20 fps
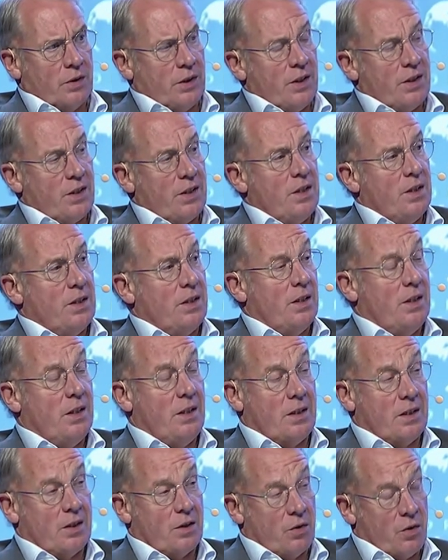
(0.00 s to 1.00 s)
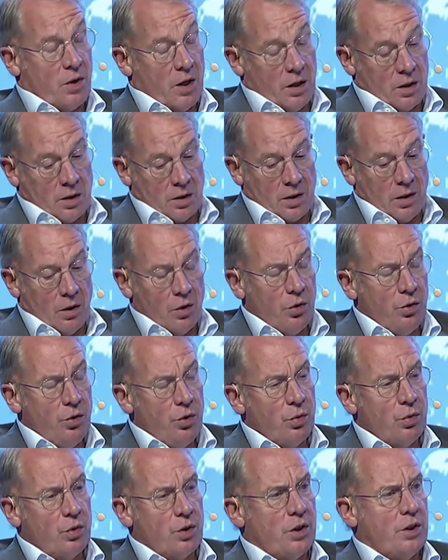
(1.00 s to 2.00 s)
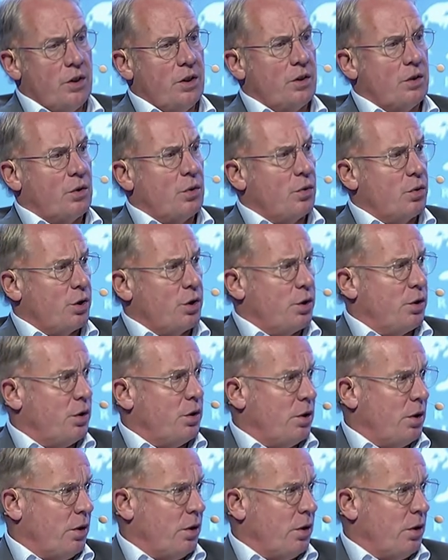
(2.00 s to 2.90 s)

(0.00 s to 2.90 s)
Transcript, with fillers: This, is, this creates huge distortion